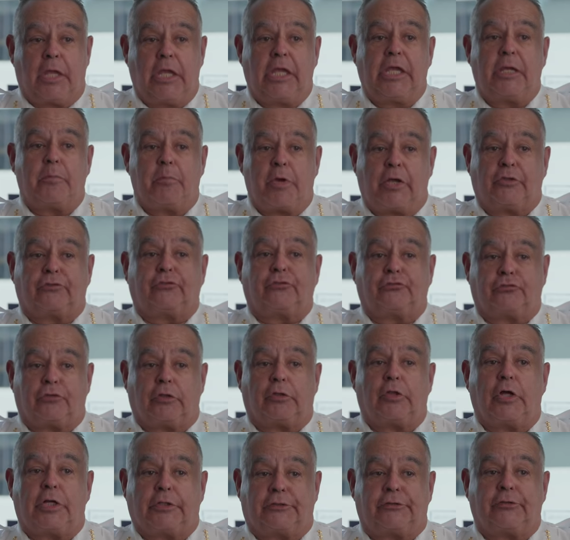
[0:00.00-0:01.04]
EMS is a
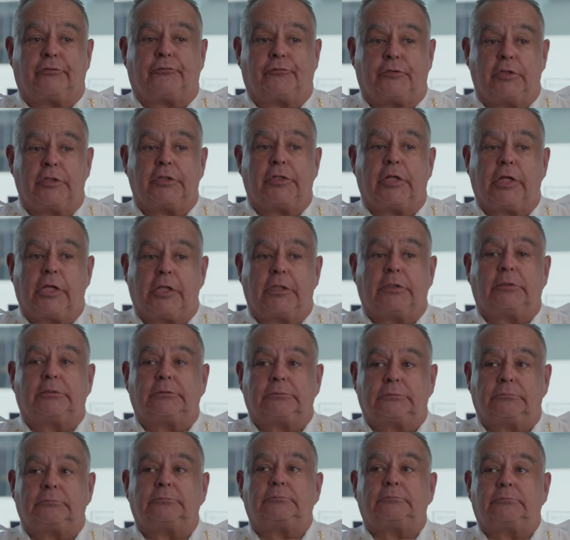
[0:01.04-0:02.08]
lot different than
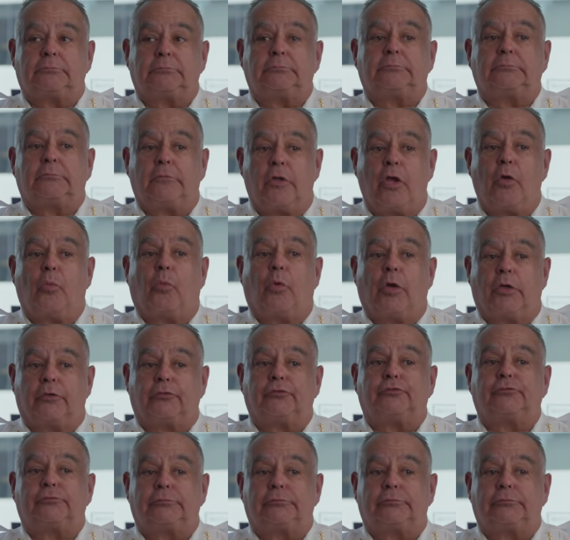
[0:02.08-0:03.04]
it was